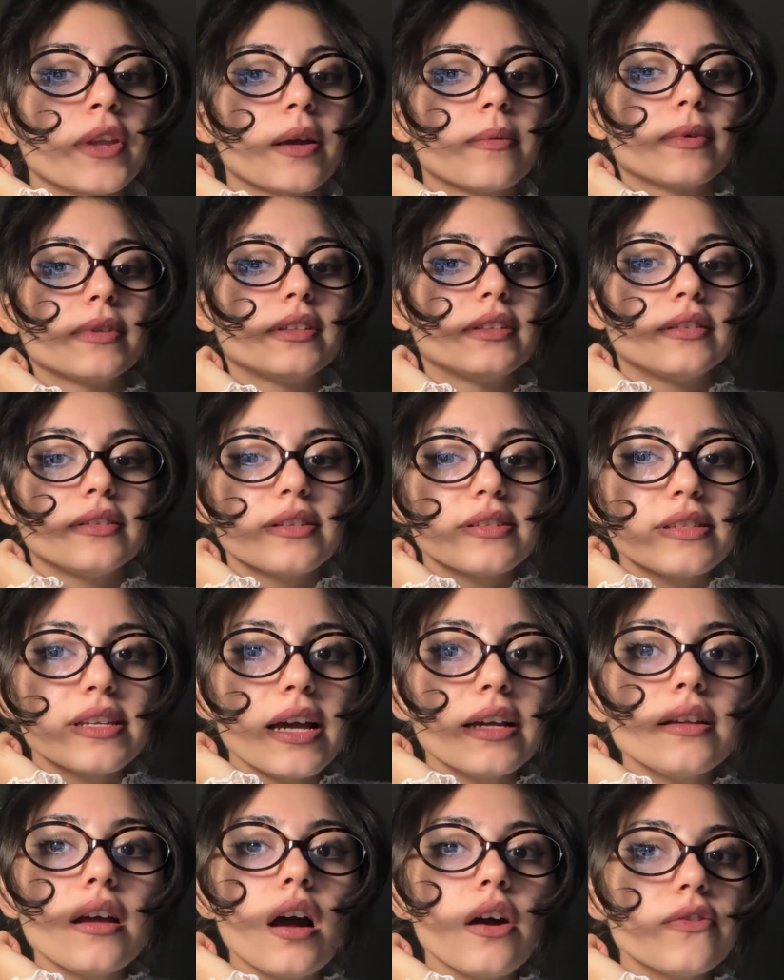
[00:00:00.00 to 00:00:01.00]
But in
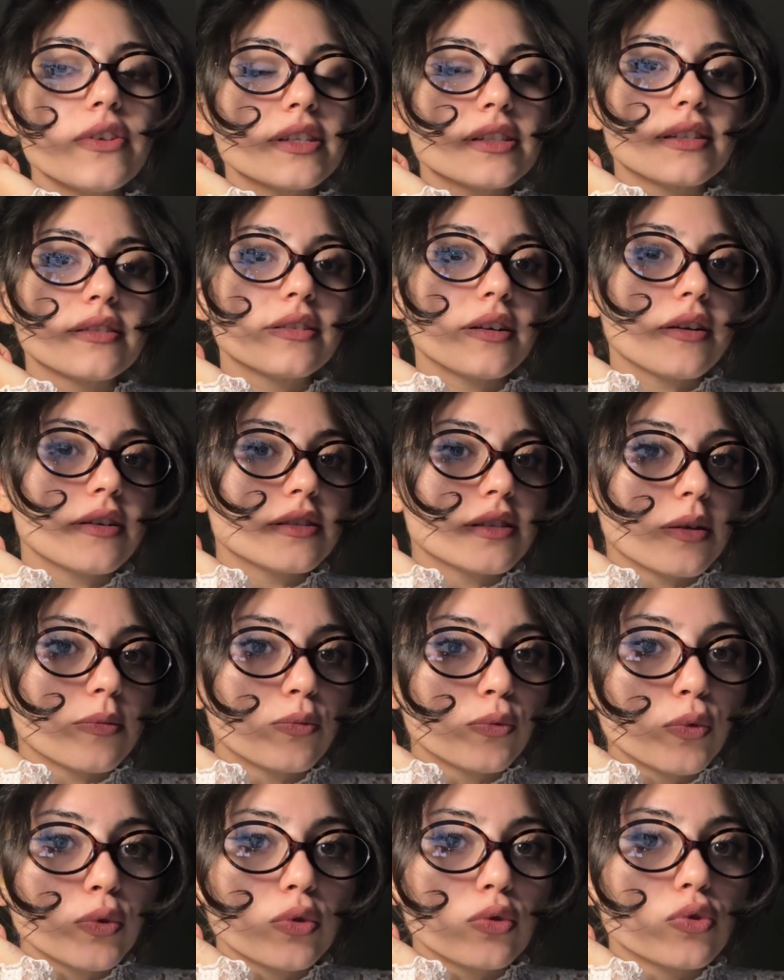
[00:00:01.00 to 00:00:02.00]
design, obviously there are
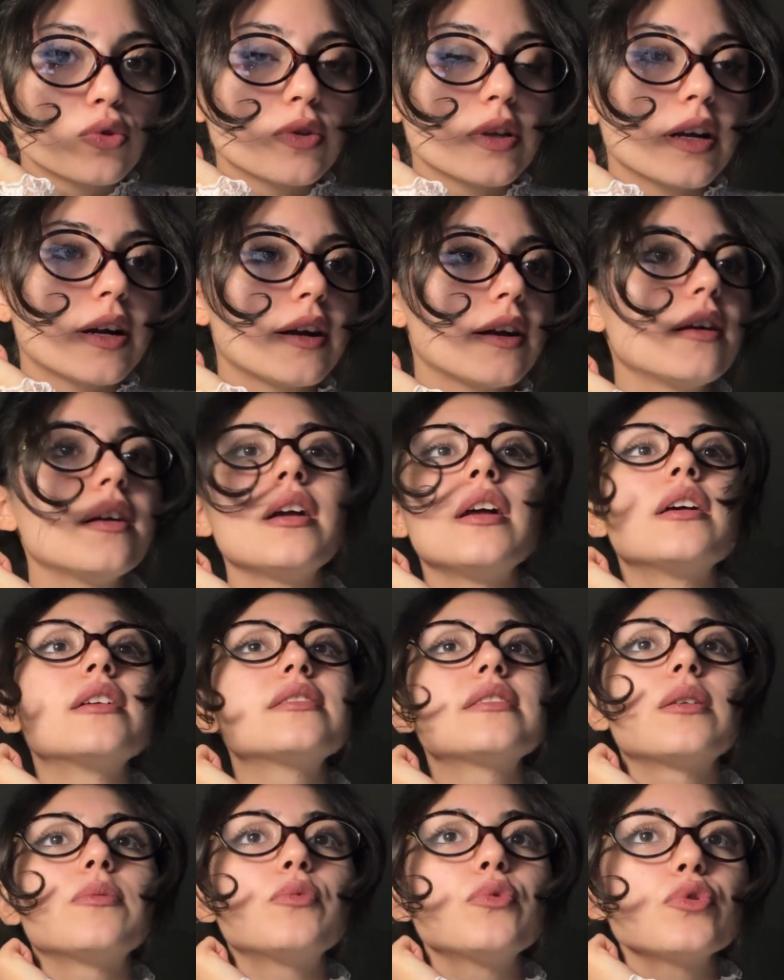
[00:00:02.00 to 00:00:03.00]
some rules. There are
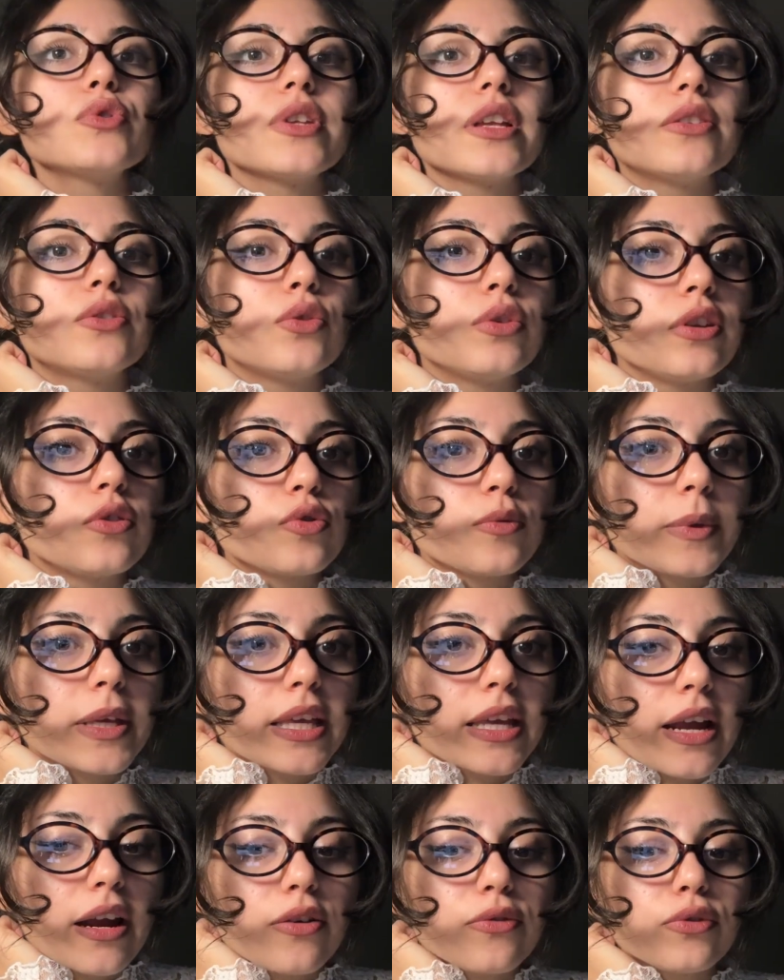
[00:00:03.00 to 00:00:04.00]
some rules that you need to be
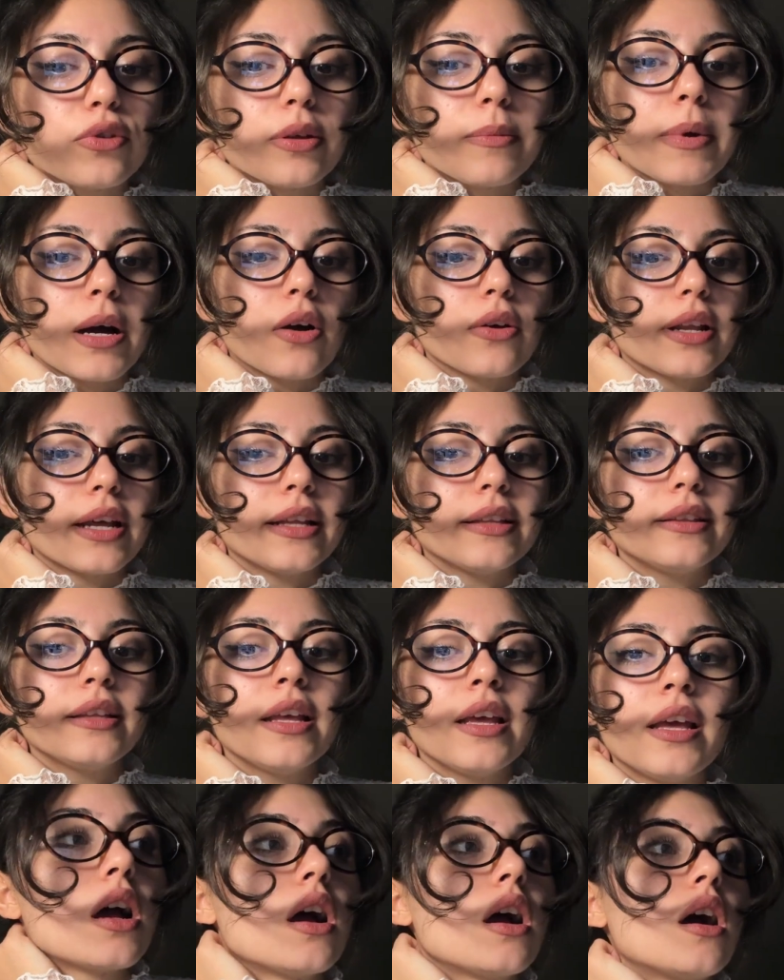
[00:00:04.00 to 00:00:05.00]
careful about, and
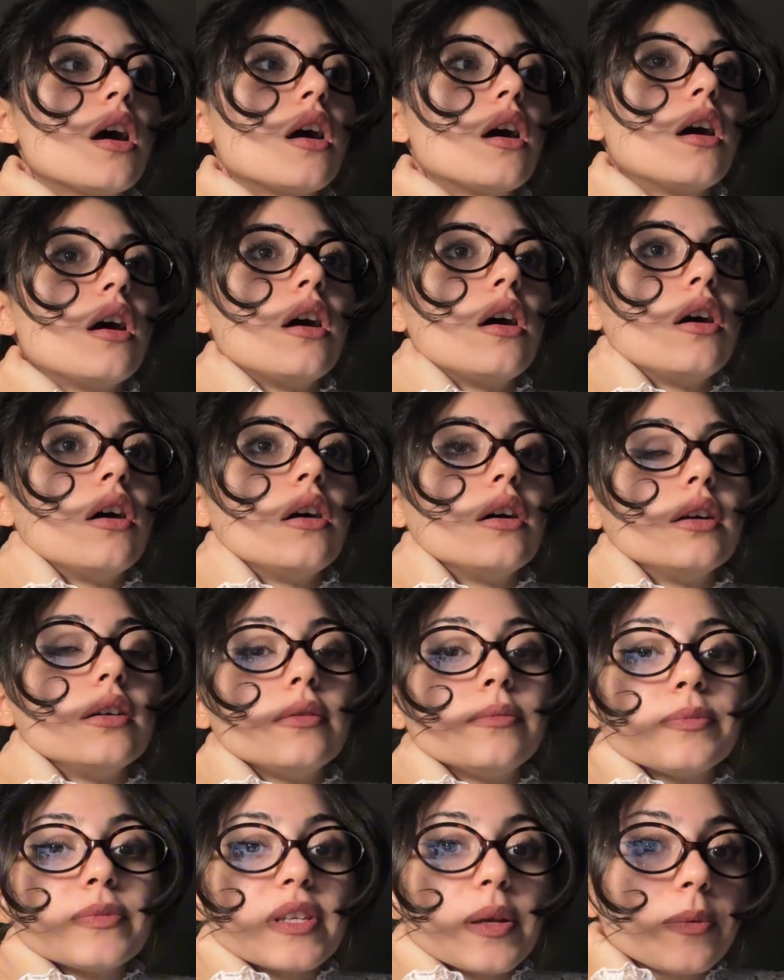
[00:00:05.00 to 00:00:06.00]

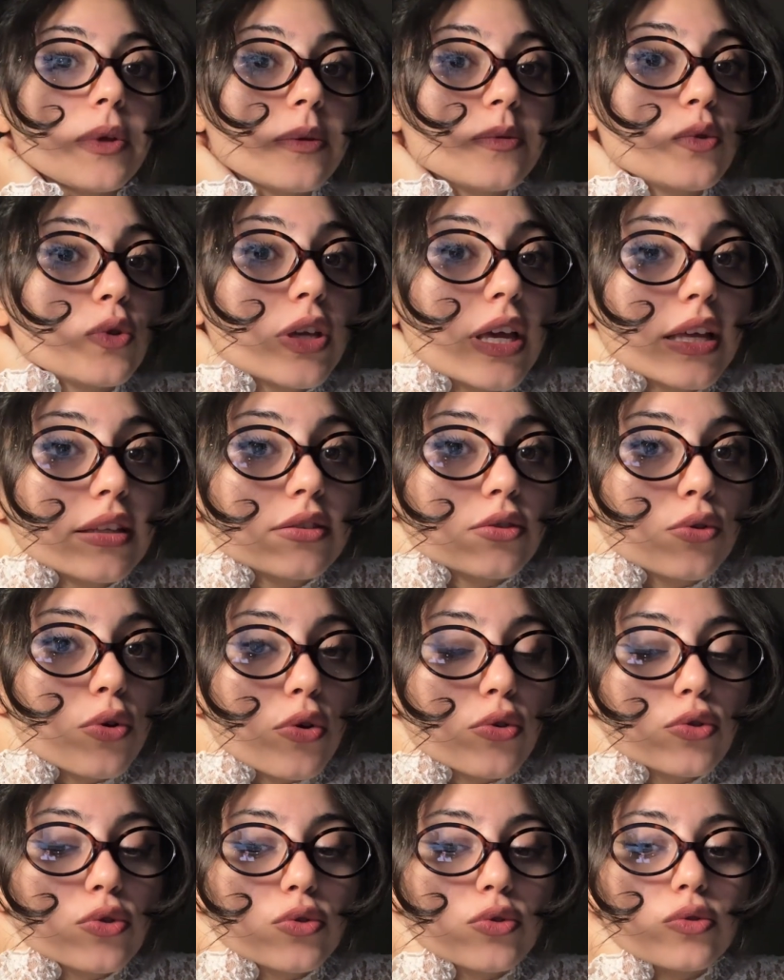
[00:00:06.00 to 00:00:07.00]
sometimes you can't
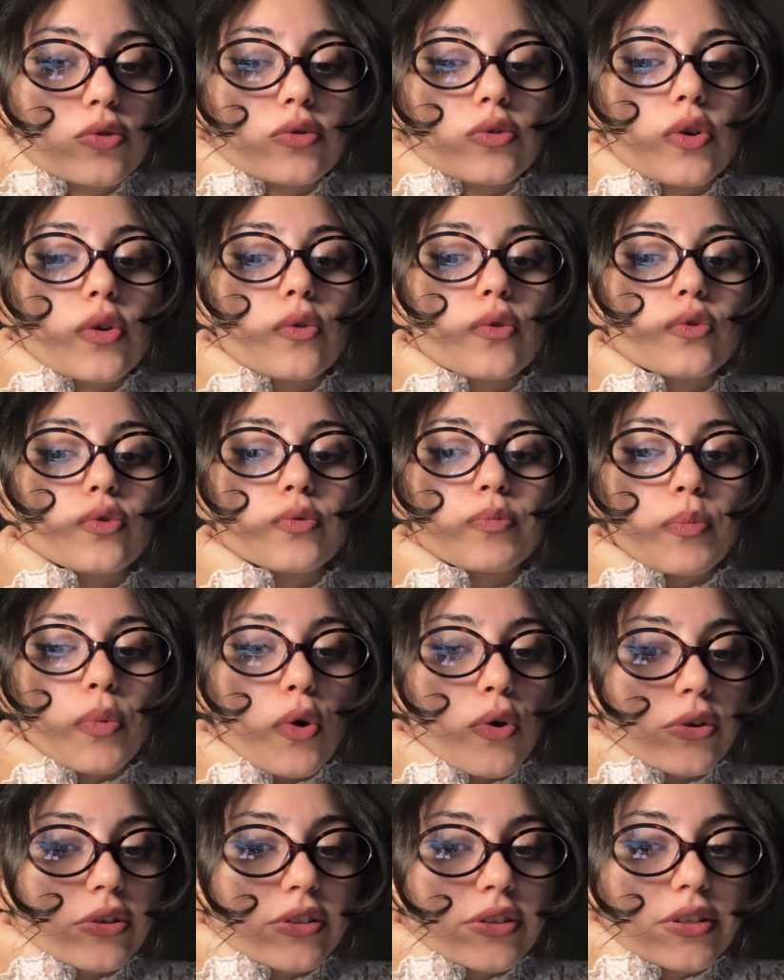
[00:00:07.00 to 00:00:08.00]
cross those
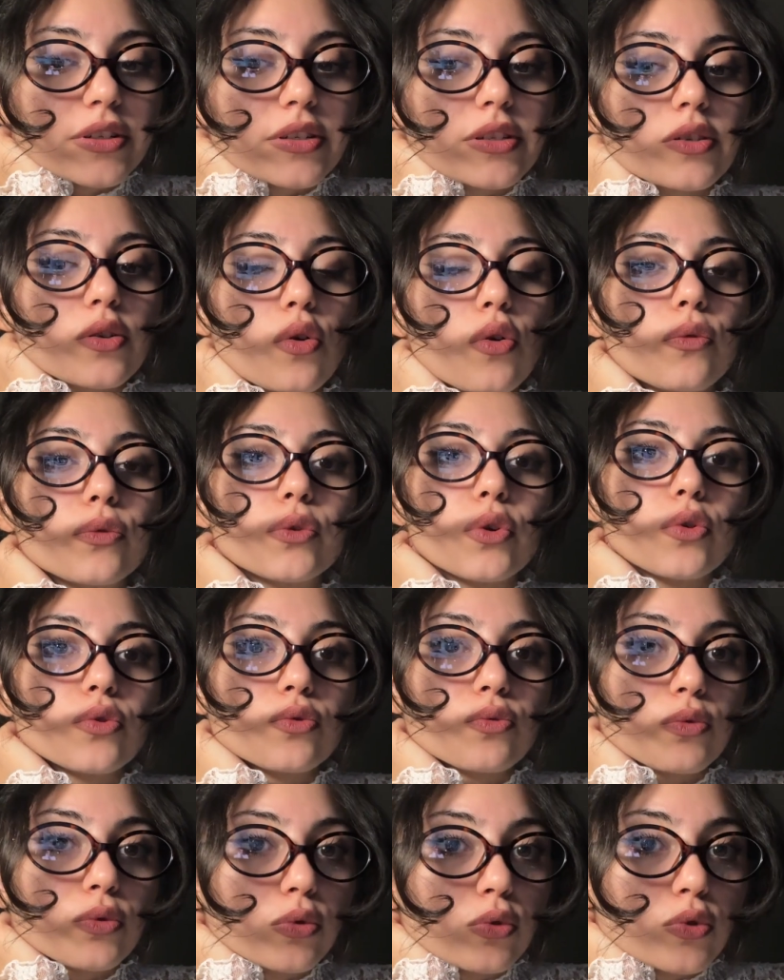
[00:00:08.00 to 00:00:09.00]
borders of those
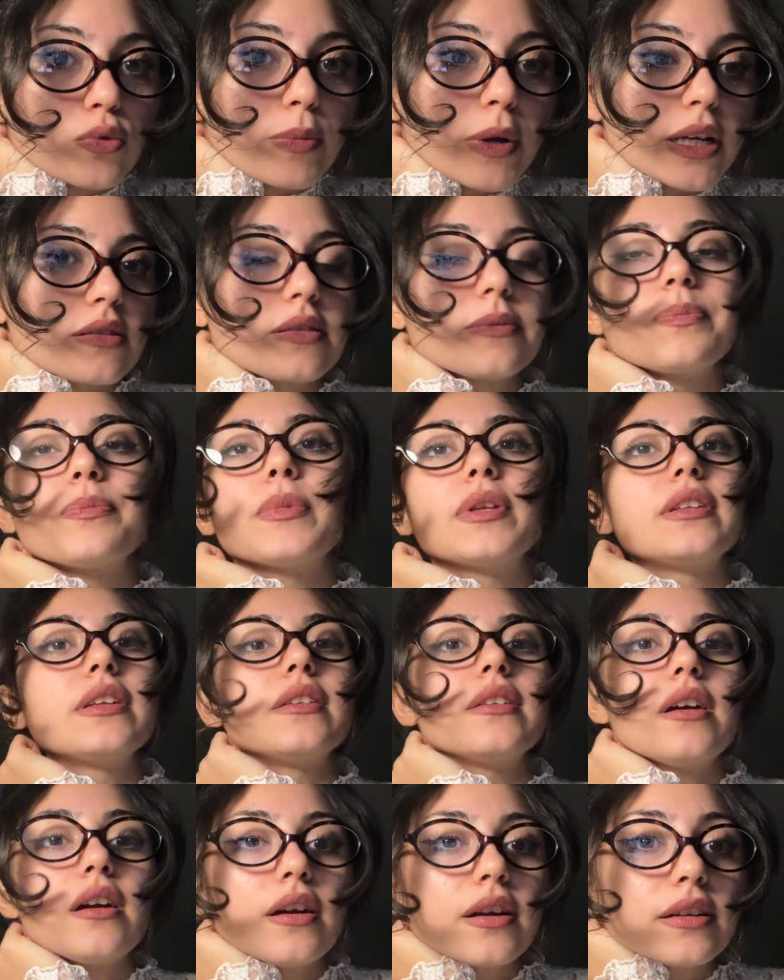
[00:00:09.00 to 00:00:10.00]
rules. But
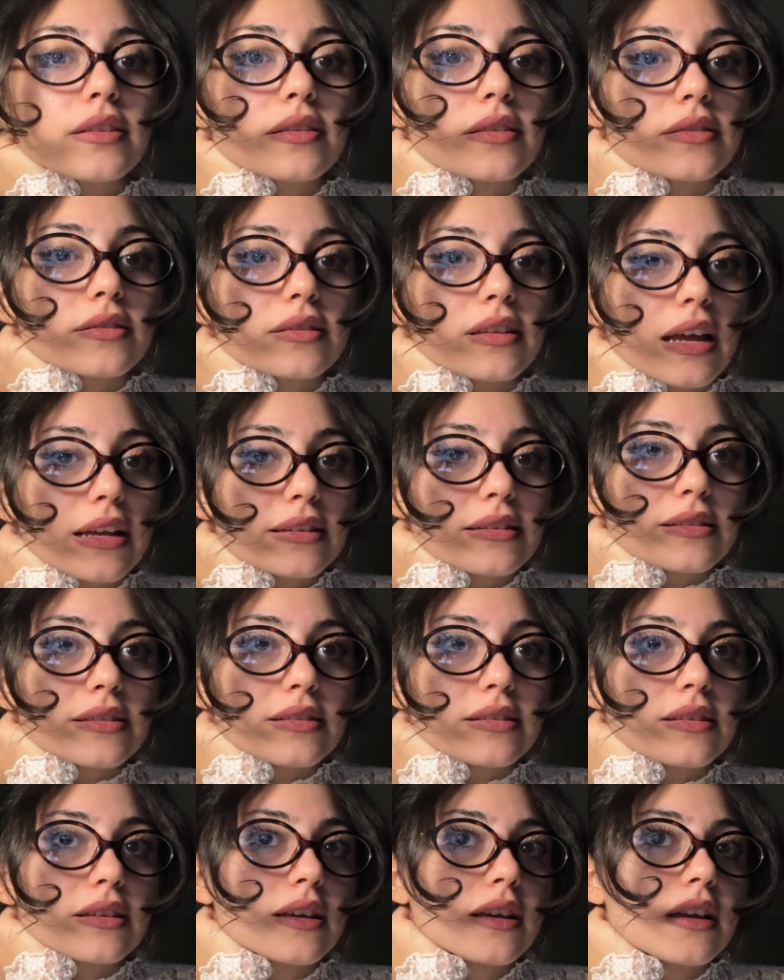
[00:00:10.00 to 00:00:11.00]
in art,
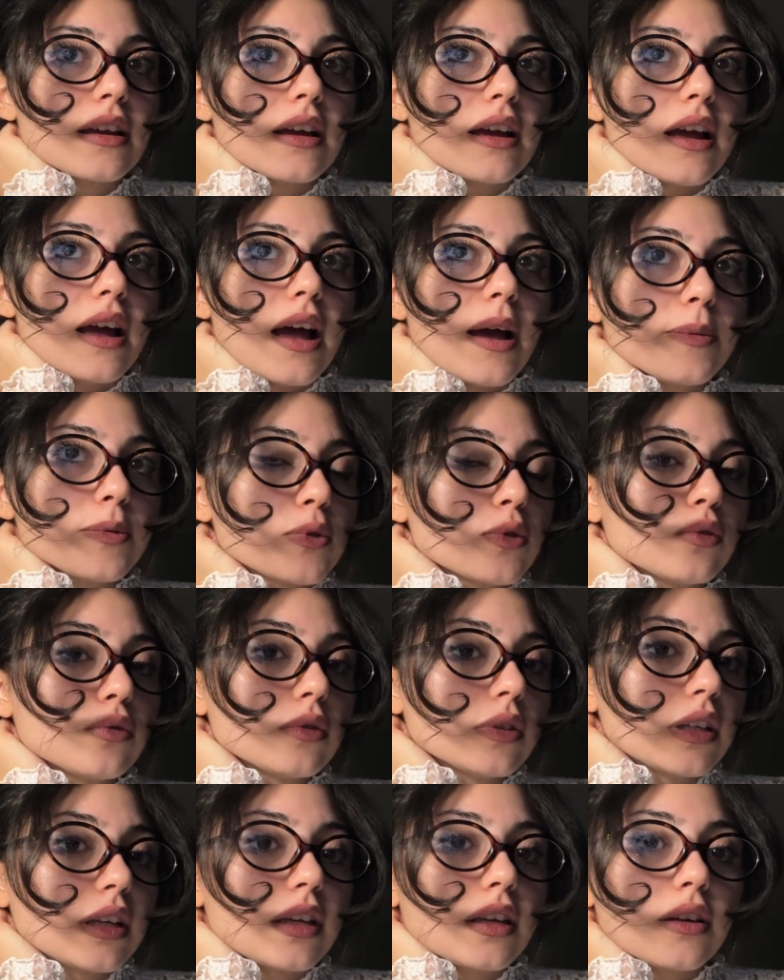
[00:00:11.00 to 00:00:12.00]
that's
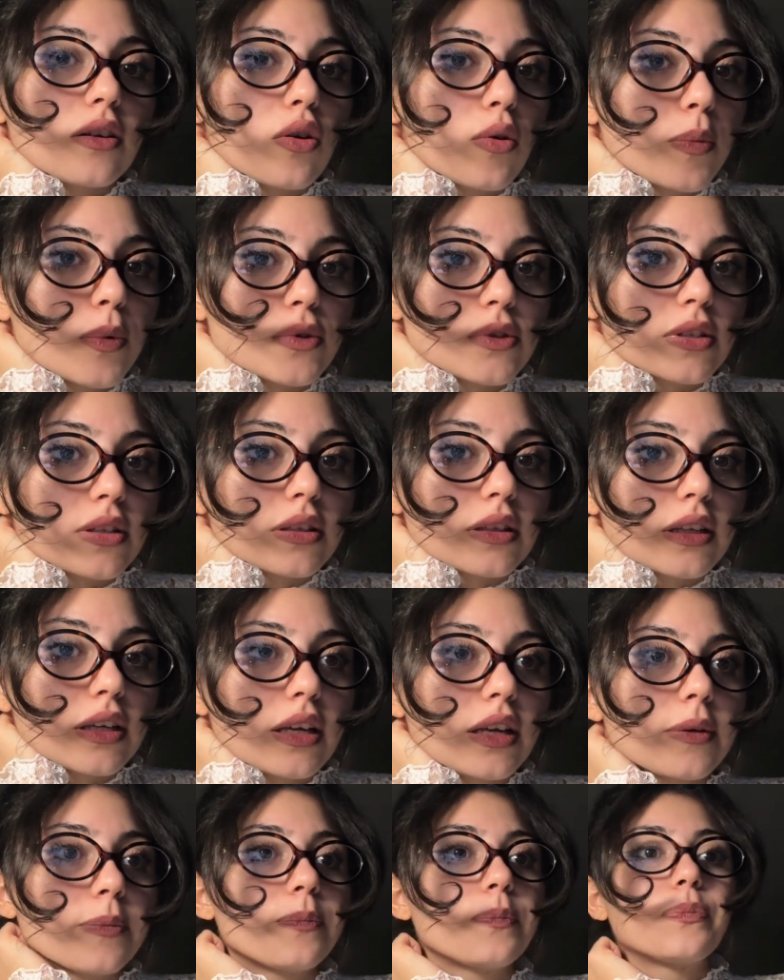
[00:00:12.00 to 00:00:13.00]
absolutely oppositely.